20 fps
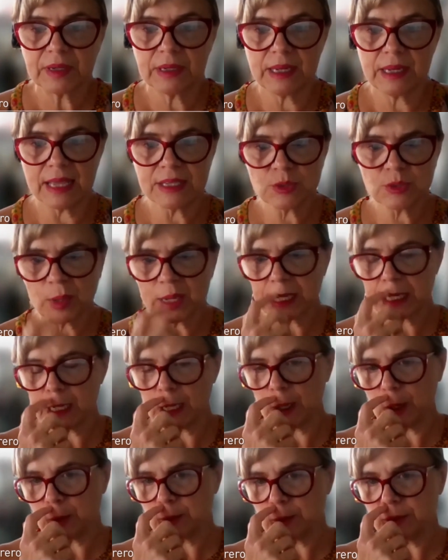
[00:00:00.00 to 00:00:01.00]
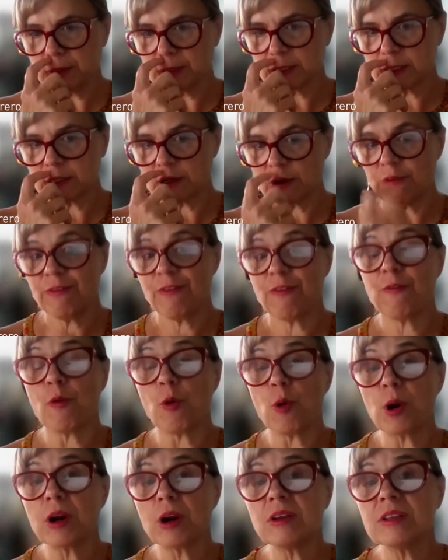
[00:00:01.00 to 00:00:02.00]
Last week alone saw
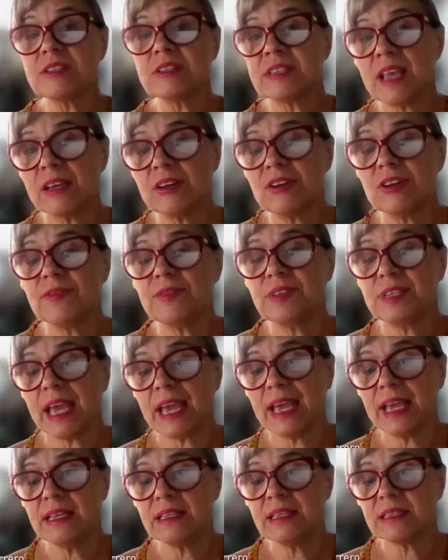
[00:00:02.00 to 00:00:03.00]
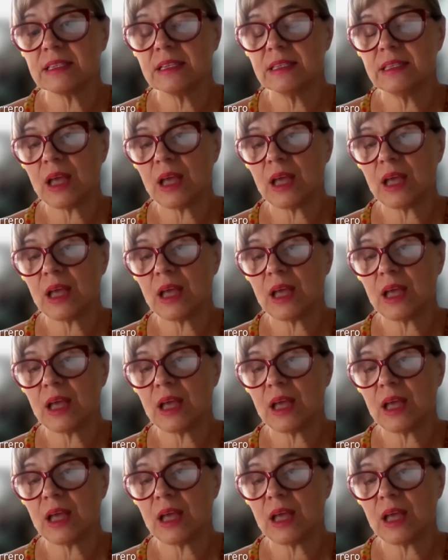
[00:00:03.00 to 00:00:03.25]
four consecutive days